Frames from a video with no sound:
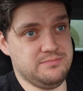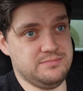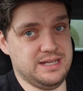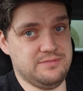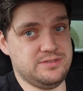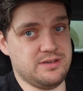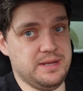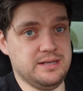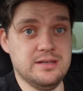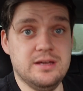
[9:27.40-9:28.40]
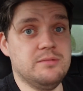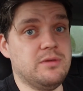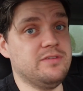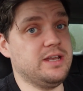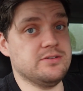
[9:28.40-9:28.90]
diffs. I mean,
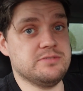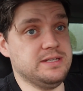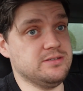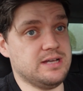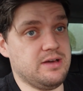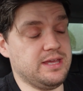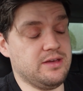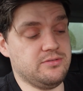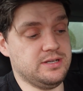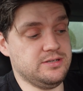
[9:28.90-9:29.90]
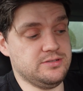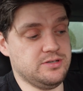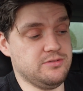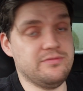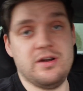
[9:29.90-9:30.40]
my videos of me doing that on the
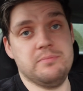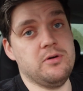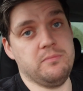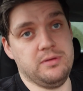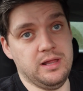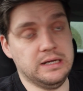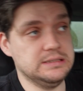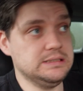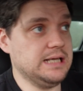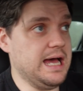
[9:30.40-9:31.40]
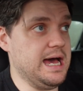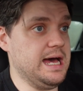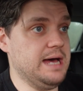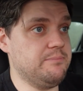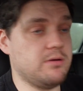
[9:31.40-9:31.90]
L322 are very popular,
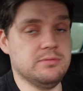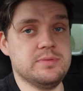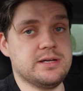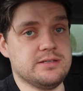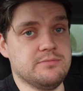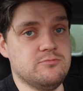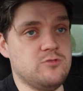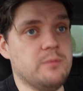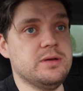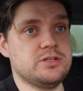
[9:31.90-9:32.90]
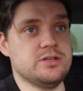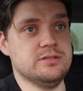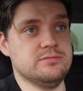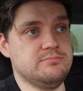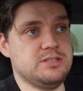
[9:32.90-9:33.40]
probably because I'm rubbish
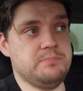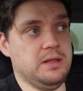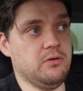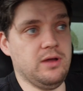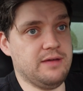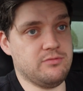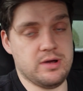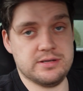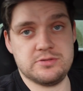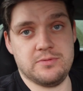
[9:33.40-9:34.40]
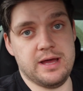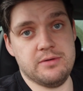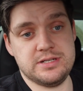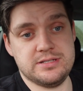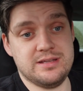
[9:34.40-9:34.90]
and spill oil everywhere and swear,
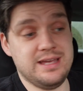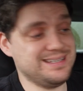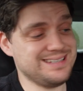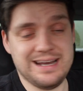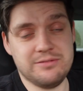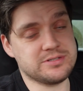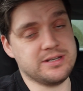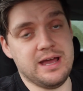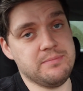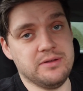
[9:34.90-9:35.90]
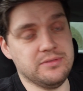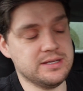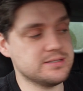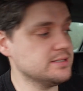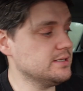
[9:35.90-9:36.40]
which is exactly what's going to happen on
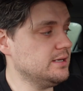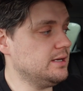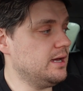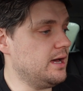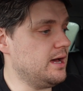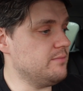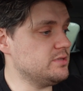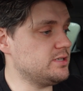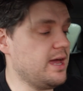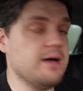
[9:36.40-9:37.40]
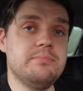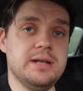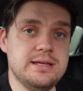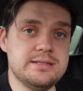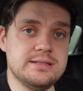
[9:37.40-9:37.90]
this. So yeah,
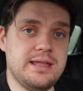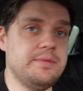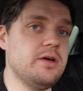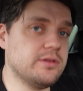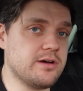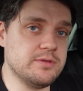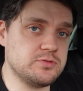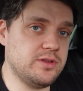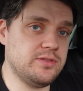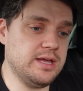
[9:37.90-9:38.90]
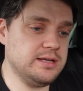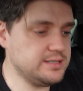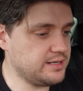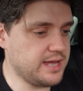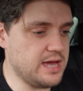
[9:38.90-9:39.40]
please let me know in the comments what you think.
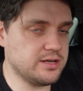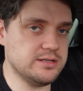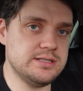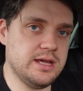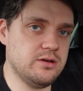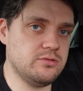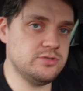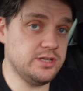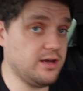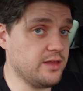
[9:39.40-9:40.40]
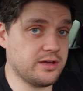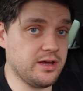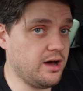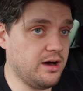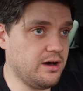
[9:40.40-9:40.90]
Did I get a good deal? Do you like the
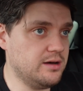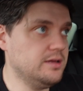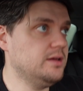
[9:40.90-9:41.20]
car?